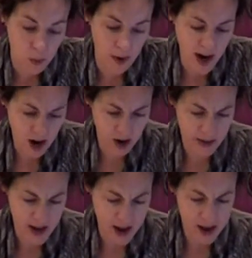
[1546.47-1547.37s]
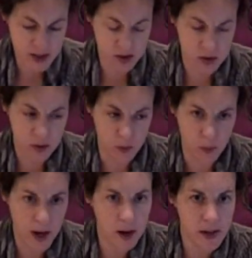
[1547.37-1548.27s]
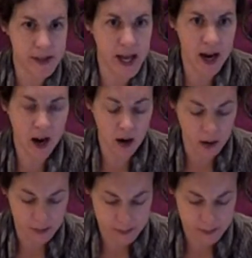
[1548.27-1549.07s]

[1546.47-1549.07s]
Where? They asked. Where is there?